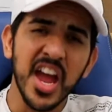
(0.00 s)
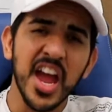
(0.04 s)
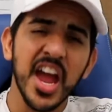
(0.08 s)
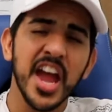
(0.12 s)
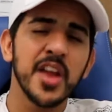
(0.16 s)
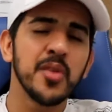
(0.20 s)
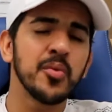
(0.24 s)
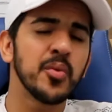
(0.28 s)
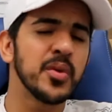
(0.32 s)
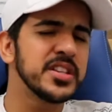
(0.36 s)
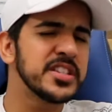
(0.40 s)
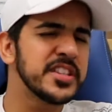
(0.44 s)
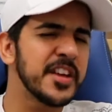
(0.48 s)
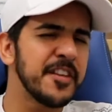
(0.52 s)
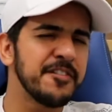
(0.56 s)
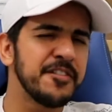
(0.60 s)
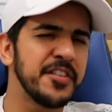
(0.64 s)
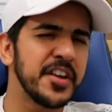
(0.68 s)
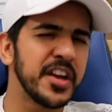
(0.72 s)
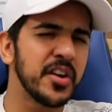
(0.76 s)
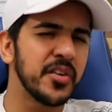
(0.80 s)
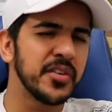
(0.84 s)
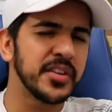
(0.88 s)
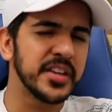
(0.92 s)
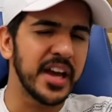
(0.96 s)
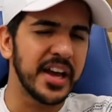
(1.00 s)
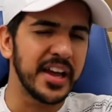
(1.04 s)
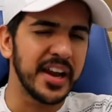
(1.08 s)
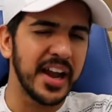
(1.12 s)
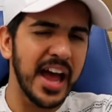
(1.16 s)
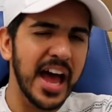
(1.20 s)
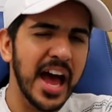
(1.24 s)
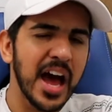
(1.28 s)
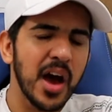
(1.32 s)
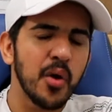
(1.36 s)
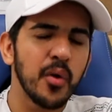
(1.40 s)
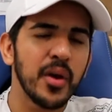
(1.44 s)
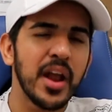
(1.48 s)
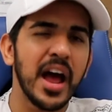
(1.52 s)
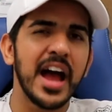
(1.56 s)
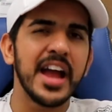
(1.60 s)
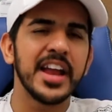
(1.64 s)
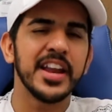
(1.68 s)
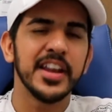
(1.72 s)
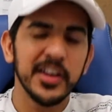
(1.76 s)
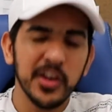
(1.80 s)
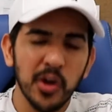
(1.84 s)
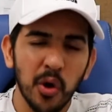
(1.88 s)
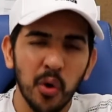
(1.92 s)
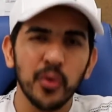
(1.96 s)
And once I figure that out,
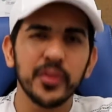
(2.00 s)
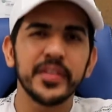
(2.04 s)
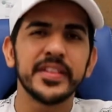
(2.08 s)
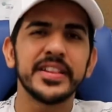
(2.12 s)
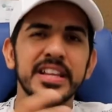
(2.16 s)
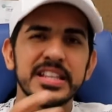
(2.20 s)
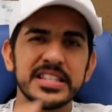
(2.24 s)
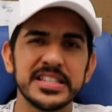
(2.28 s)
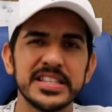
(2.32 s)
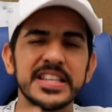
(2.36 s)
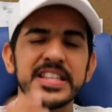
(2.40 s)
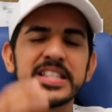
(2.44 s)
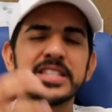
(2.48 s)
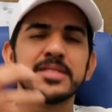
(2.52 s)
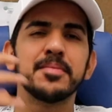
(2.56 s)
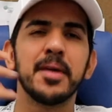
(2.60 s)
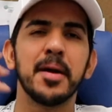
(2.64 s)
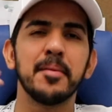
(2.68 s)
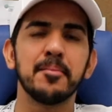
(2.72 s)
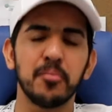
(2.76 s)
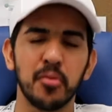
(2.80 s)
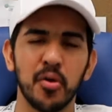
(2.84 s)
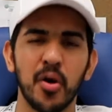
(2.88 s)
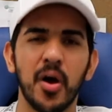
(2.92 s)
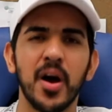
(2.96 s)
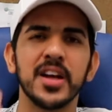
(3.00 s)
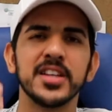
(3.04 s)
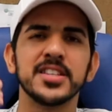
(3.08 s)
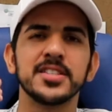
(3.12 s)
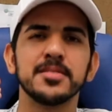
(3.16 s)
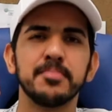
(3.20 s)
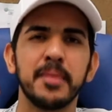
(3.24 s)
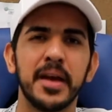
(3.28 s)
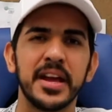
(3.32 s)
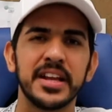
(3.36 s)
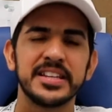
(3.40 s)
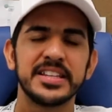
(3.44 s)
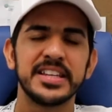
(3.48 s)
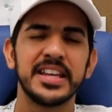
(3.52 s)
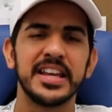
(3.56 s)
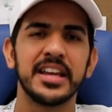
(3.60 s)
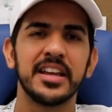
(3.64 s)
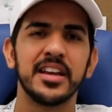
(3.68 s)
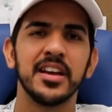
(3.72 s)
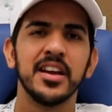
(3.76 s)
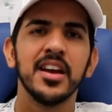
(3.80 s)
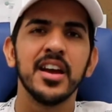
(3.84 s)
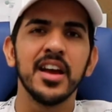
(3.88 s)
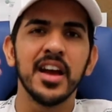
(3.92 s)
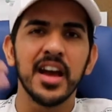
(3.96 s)
I know this is my
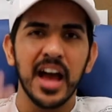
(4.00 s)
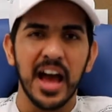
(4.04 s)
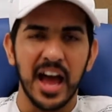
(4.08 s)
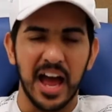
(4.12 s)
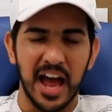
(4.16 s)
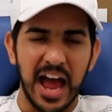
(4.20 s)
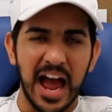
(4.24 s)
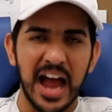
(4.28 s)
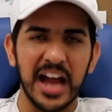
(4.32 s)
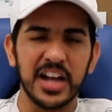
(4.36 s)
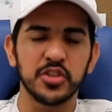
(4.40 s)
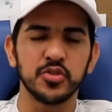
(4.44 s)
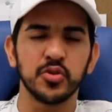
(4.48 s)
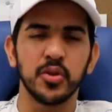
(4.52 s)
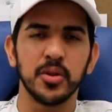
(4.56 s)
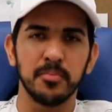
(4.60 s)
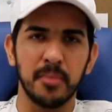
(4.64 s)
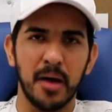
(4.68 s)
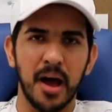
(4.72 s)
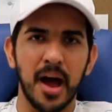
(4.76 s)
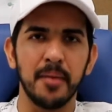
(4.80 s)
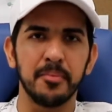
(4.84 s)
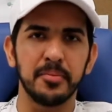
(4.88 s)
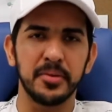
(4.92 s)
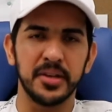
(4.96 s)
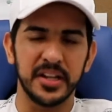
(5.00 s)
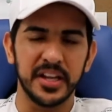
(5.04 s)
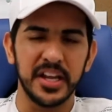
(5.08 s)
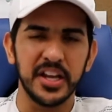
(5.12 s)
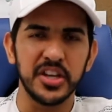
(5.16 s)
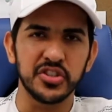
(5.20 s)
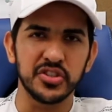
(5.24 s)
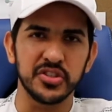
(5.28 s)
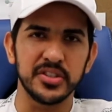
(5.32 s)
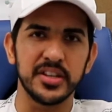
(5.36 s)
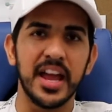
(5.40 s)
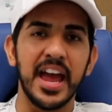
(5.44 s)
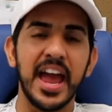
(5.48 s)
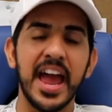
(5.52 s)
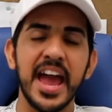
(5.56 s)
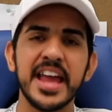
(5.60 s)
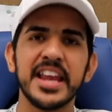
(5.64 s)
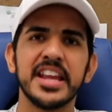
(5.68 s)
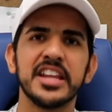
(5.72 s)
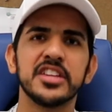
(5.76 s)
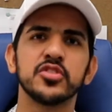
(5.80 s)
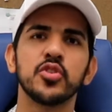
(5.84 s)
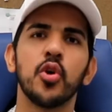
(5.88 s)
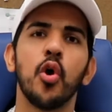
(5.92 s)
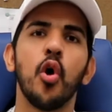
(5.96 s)
prospecting actual population,
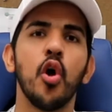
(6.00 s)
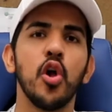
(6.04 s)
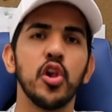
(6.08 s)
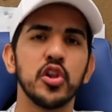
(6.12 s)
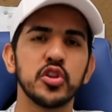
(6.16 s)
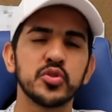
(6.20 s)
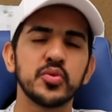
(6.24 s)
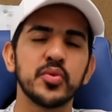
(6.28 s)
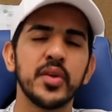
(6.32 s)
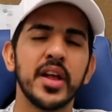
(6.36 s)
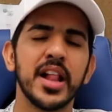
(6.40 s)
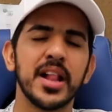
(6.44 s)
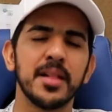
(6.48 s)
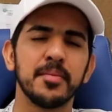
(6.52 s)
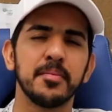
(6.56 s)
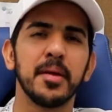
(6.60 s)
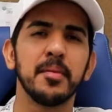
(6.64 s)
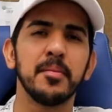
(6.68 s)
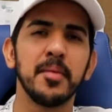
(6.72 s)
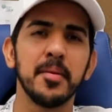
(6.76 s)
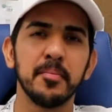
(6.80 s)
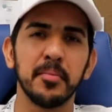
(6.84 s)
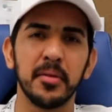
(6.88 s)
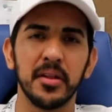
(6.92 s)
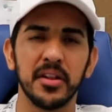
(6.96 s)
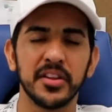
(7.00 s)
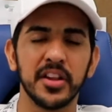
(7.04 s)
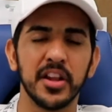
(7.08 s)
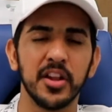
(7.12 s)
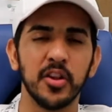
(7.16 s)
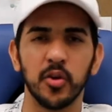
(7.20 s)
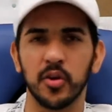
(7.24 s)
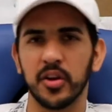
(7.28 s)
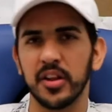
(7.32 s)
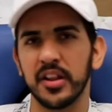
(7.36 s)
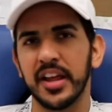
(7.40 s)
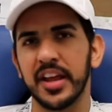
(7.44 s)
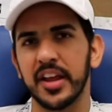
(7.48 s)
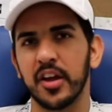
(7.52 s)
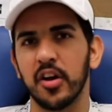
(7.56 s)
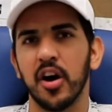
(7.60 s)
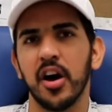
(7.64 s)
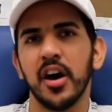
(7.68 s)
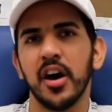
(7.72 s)
and it's also helping me build a lookalike